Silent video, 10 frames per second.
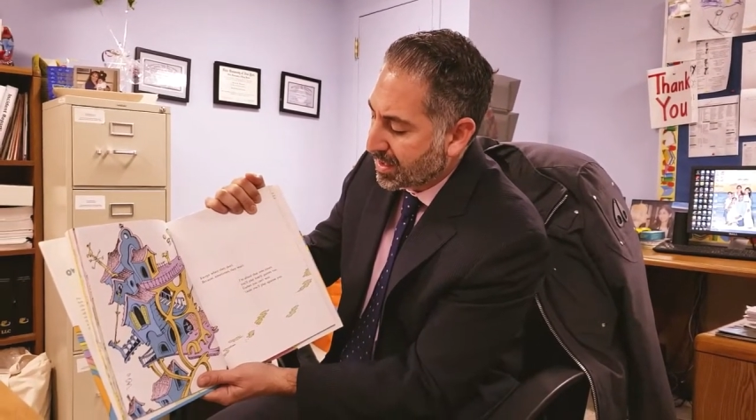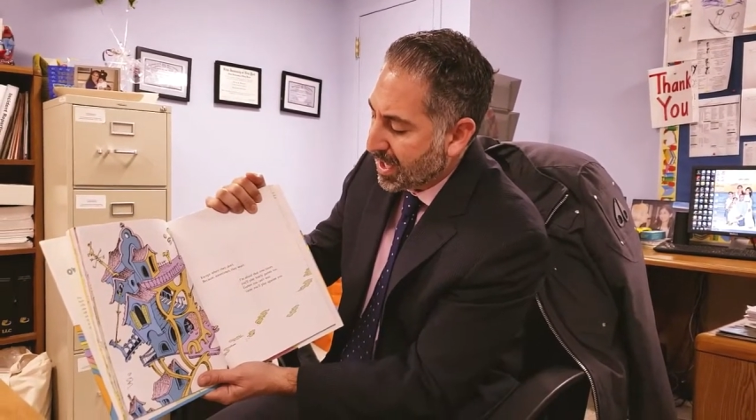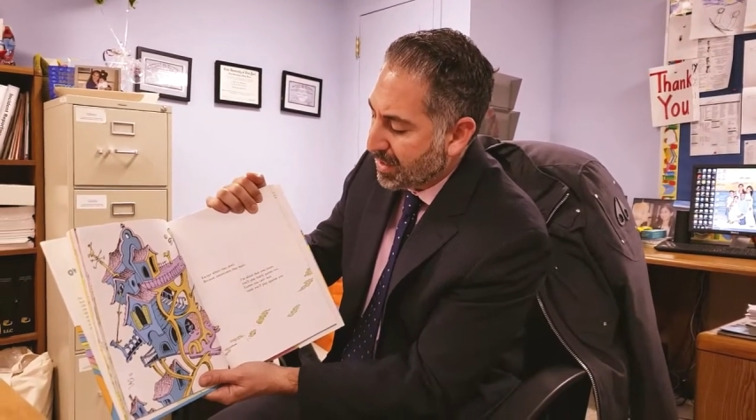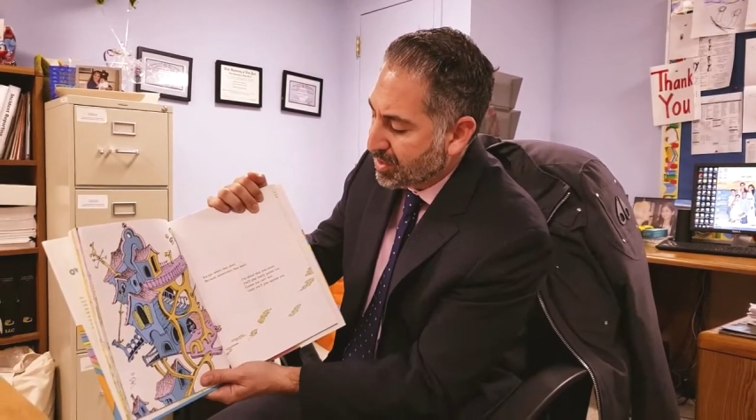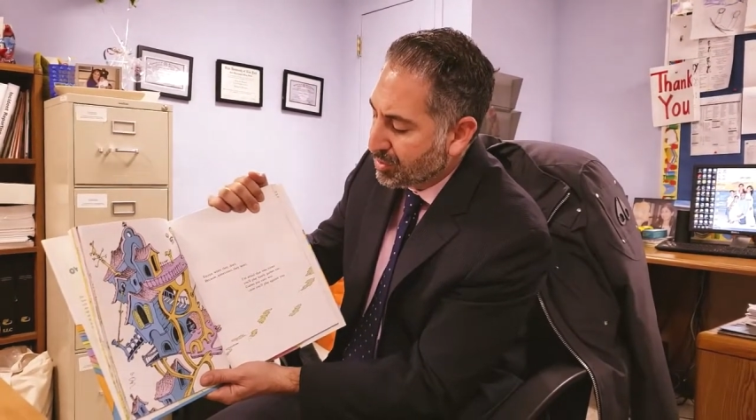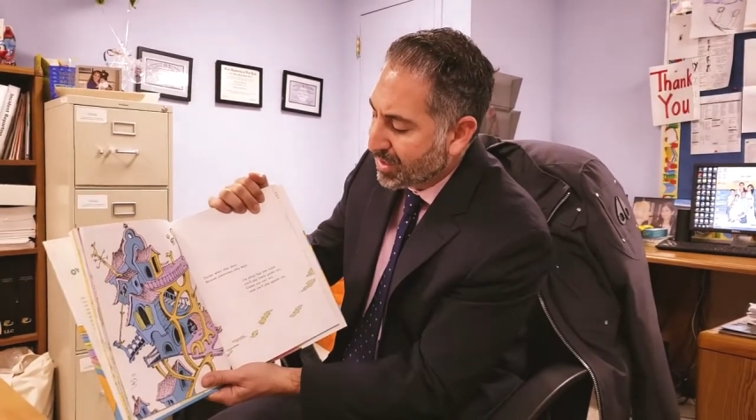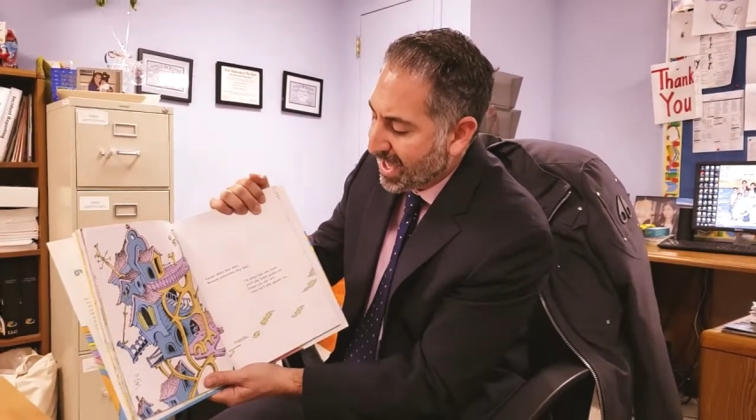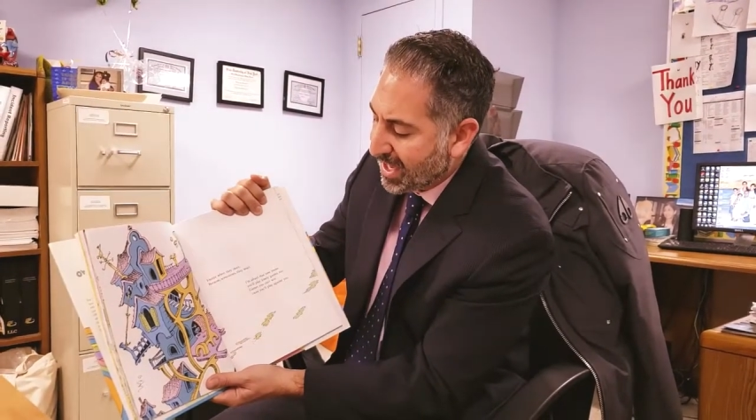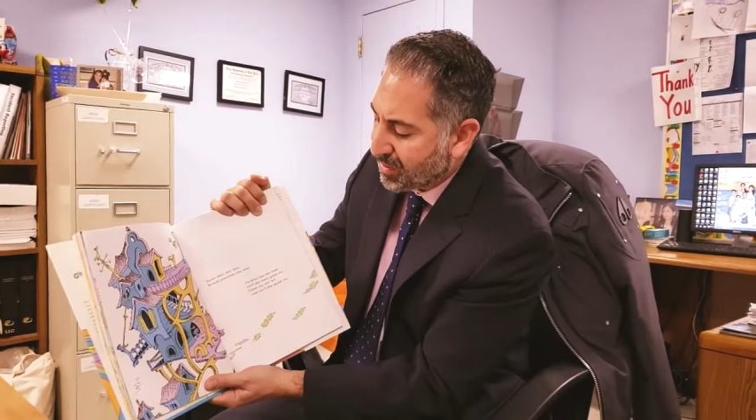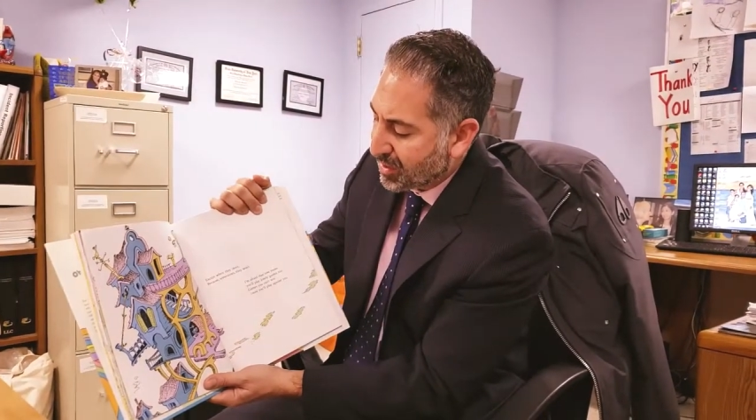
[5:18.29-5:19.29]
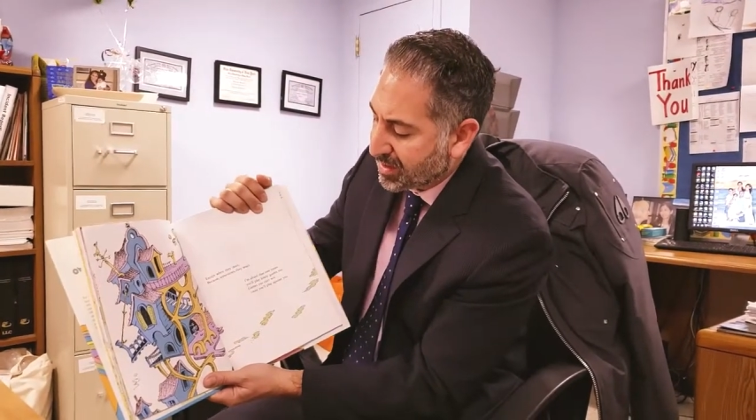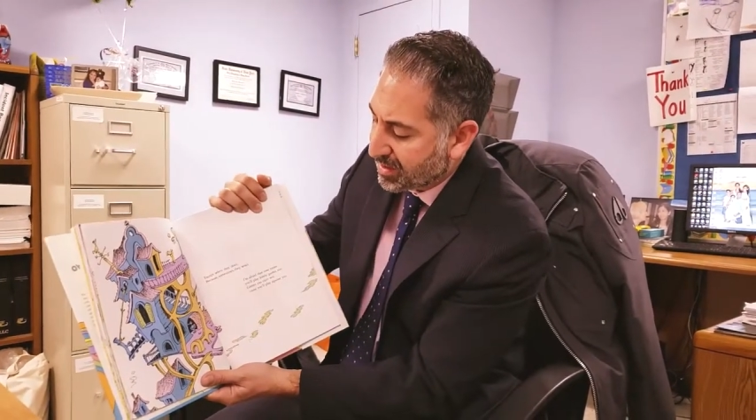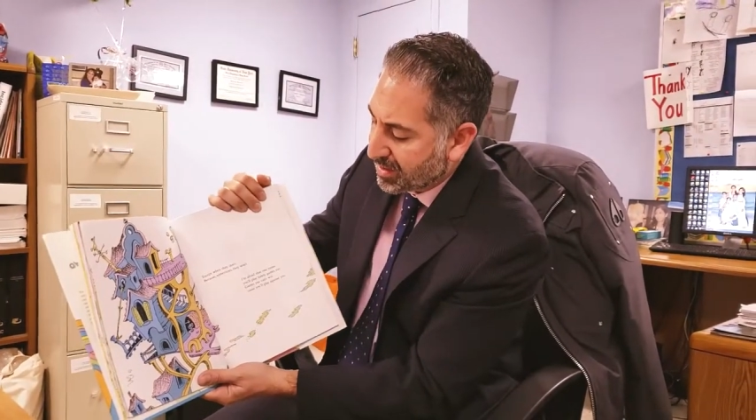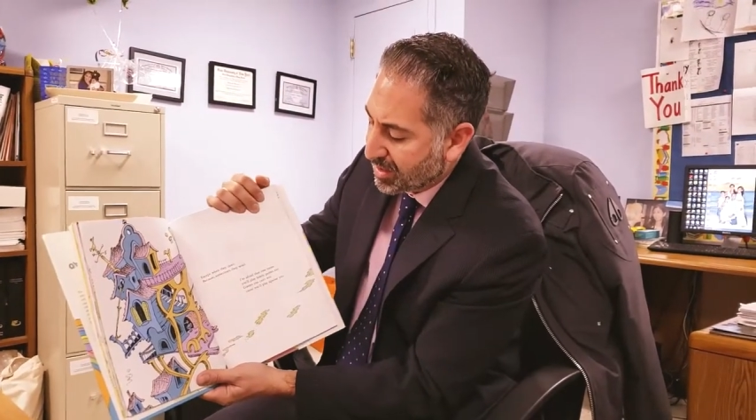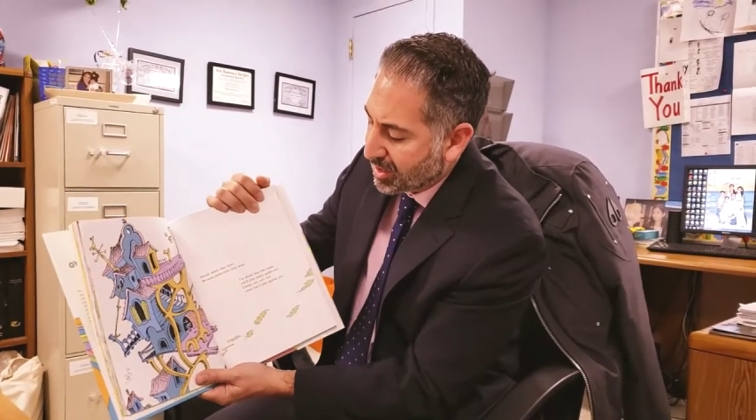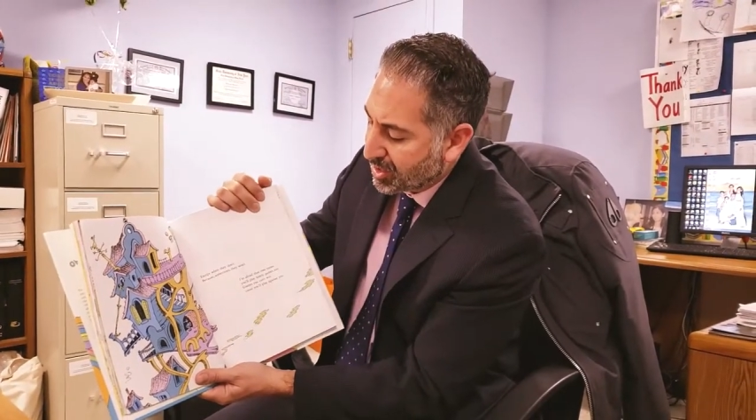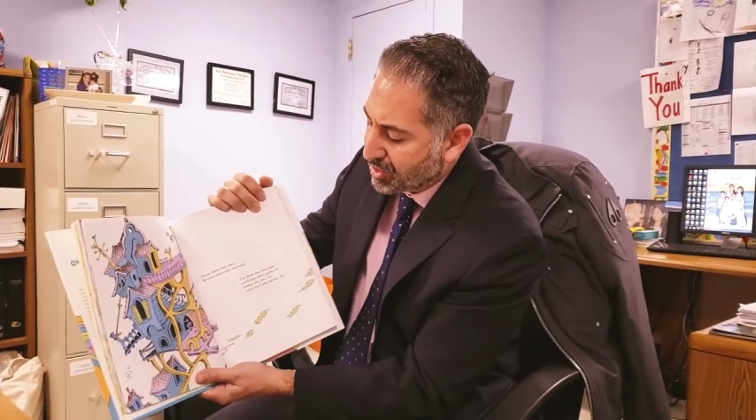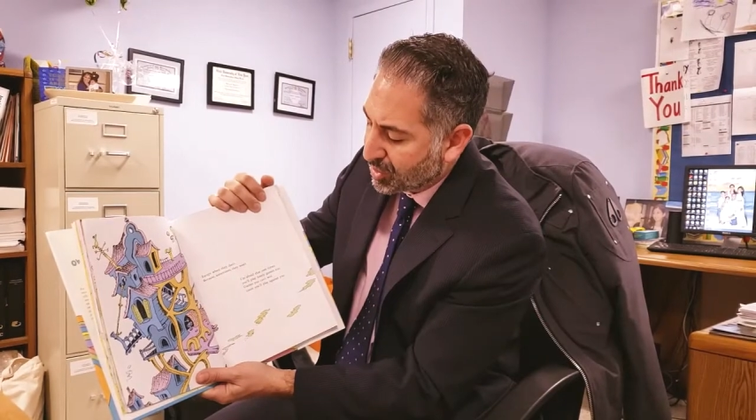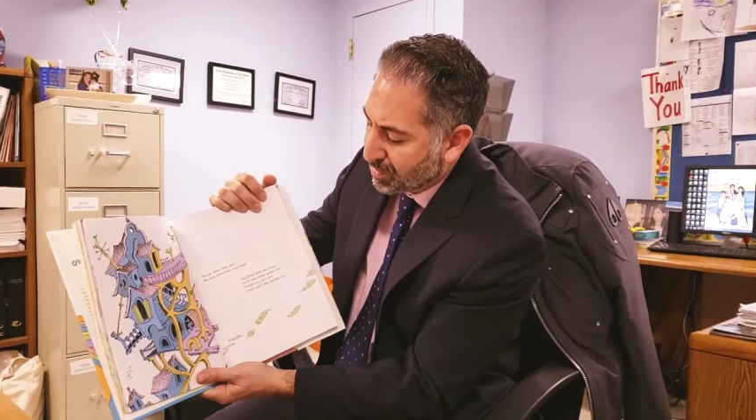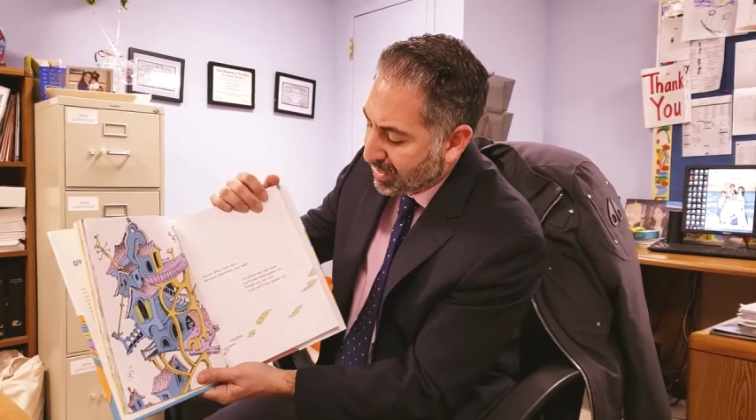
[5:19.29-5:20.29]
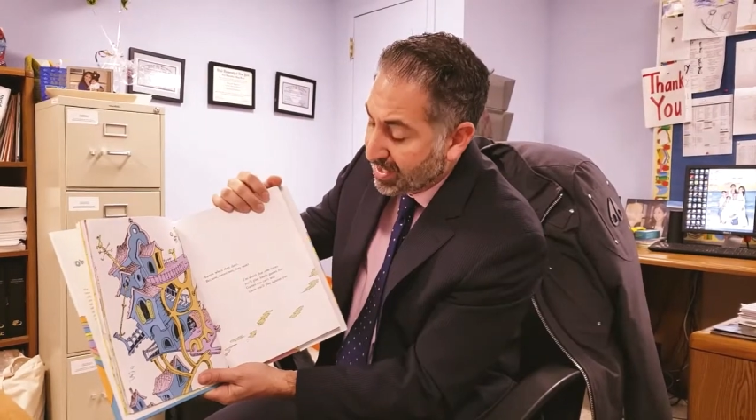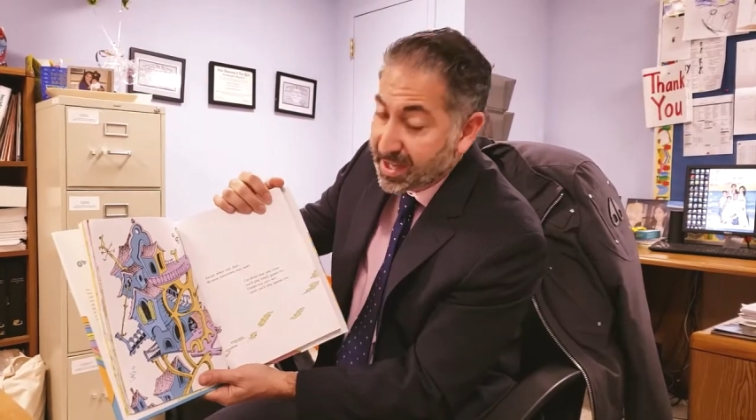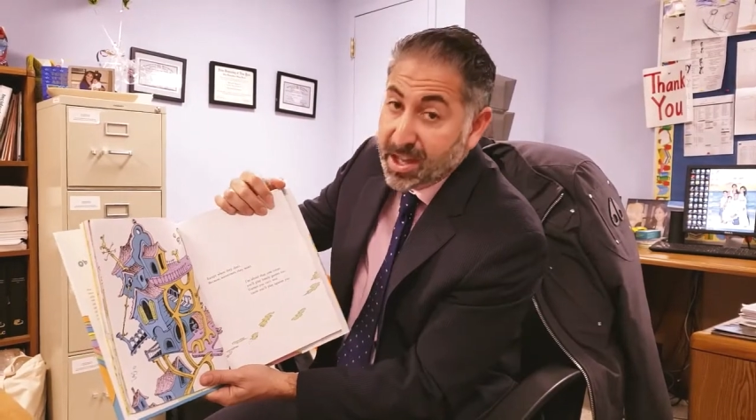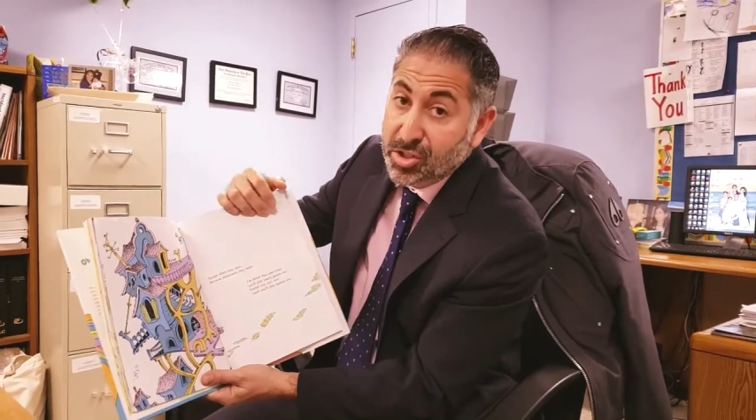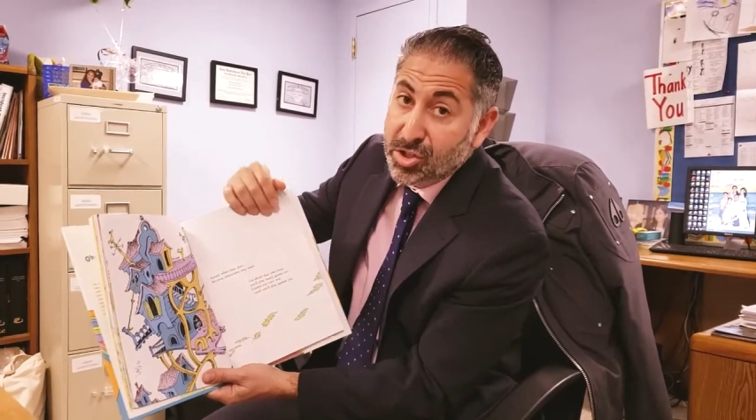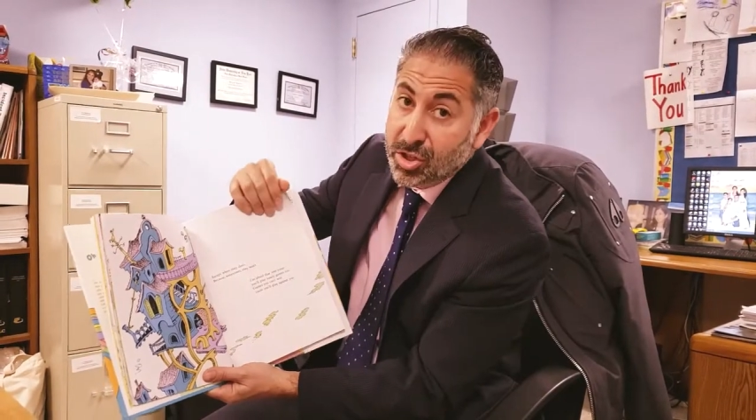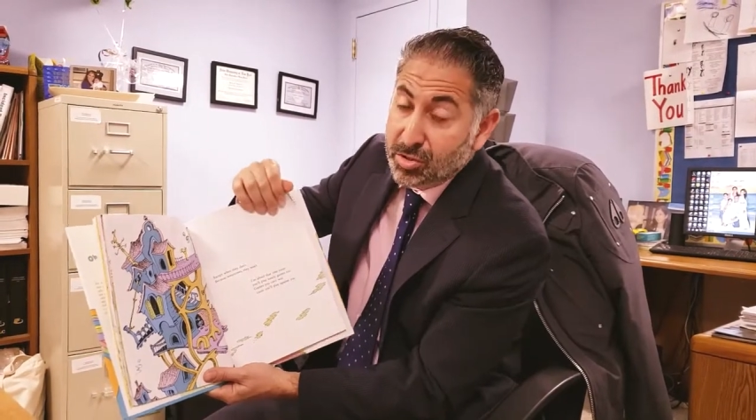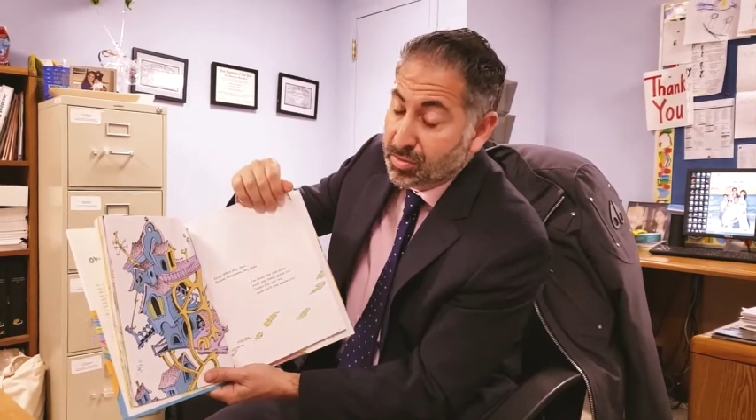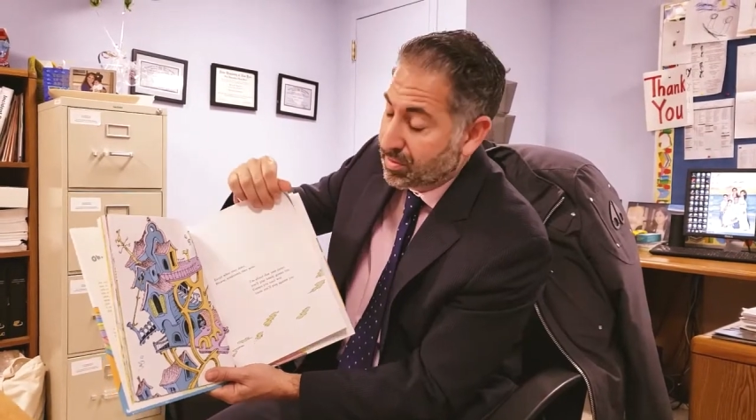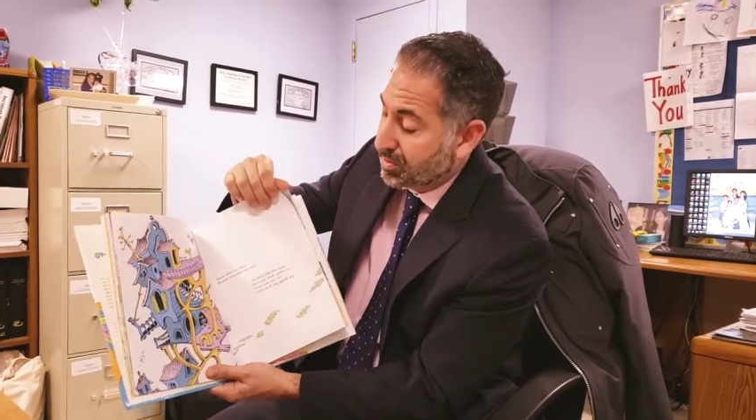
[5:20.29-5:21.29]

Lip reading: Games you can't win, because you'll play against you.